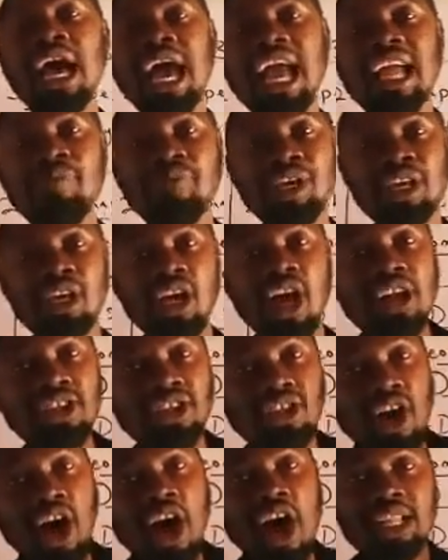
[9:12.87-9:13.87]
and
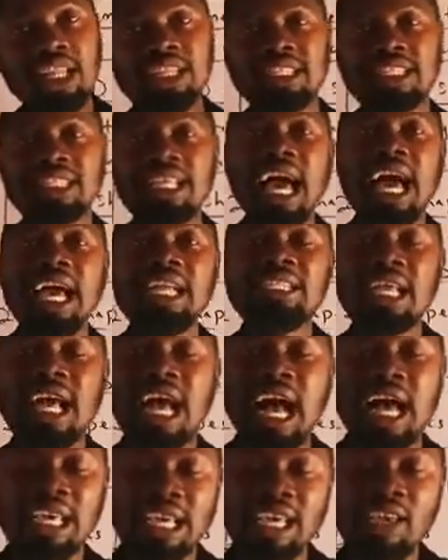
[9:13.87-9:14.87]
because all the sides
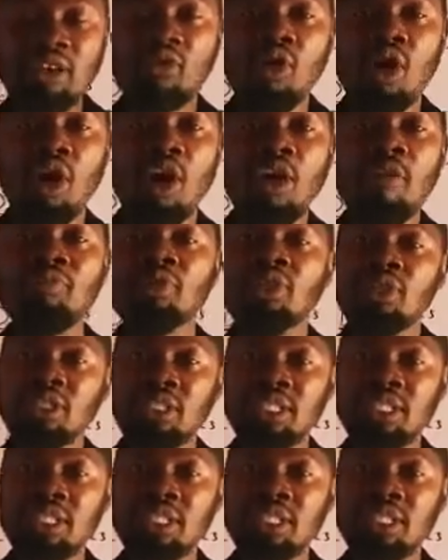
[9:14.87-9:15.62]
are equal,